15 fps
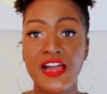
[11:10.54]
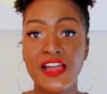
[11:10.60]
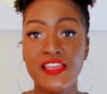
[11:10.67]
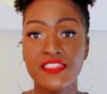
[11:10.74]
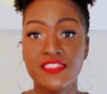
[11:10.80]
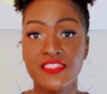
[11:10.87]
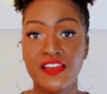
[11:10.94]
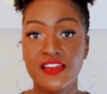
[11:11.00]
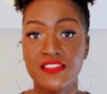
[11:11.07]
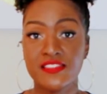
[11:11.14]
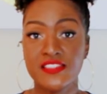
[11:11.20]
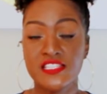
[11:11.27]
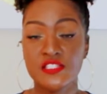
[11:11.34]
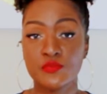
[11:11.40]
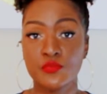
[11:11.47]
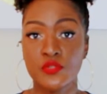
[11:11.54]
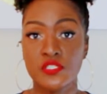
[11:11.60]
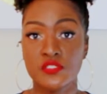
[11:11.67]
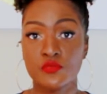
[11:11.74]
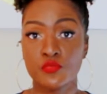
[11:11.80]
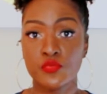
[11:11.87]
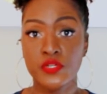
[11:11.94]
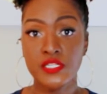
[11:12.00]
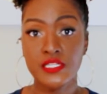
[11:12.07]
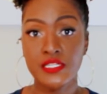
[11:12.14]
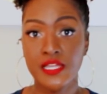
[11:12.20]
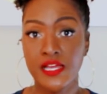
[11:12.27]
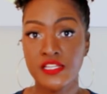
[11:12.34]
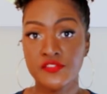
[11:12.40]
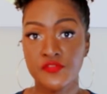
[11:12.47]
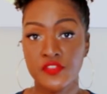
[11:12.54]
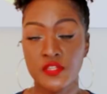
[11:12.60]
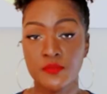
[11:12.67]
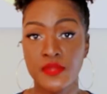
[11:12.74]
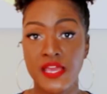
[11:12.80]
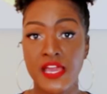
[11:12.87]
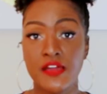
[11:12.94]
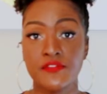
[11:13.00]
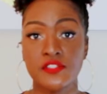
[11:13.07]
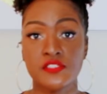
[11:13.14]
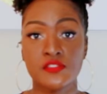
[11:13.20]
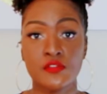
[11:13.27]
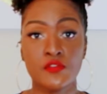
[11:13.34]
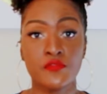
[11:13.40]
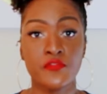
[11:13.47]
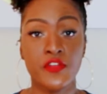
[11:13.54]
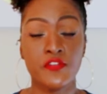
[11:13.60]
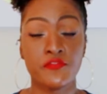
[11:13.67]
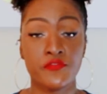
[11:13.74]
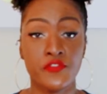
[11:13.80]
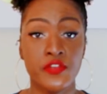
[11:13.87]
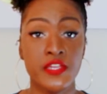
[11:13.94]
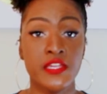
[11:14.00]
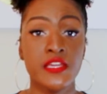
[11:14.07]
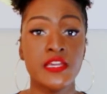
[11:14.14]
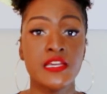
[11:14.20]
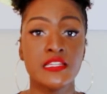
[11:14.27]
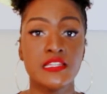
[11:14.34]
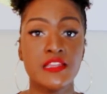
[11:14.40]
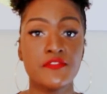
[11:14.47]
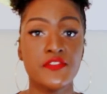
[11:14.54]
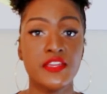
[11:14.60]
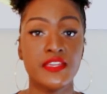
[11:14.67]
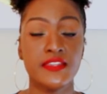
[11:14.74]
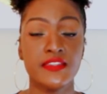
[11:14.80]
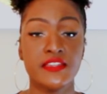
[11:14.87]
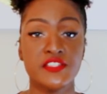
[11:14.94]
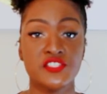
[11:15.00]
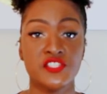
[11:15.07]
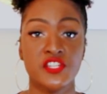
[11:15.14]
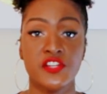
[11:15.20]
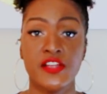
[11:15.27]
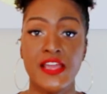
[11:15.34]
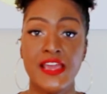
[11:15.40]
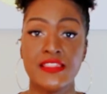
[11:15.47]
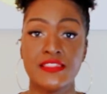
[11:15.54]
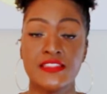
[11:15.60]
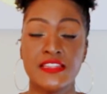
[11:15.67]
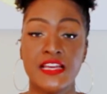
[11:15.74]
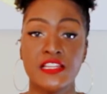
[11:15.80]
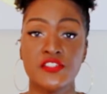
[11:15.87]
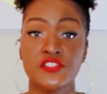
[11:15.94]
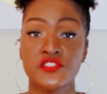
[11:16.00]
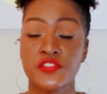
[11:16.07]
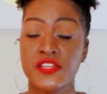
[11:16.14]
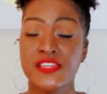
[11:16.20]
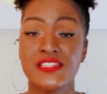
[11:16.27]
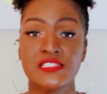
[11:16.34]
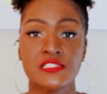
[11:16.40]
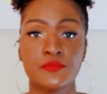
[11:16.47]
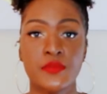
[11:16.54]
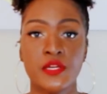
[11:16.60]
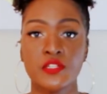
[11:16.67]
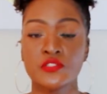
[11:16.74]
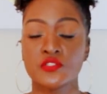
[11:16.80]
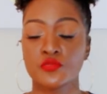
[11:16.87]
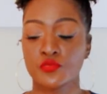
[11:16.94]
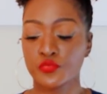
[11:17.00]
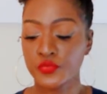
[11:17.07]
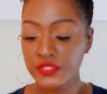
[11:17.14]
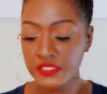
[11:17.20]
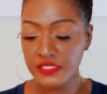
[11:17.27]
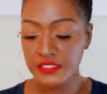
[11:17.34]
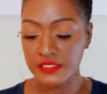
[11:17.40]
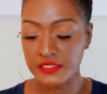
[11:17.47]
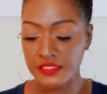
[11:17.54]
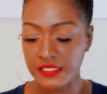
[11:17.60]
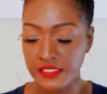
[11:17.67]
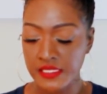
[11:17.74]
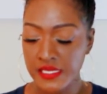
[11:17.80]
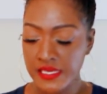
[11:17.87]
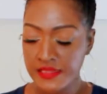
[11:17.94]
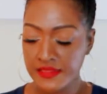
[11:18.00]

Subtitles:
I thought this was really nice for them to have a sulfate-free leave-in conditioner at the Dollar Tree. It smells really good.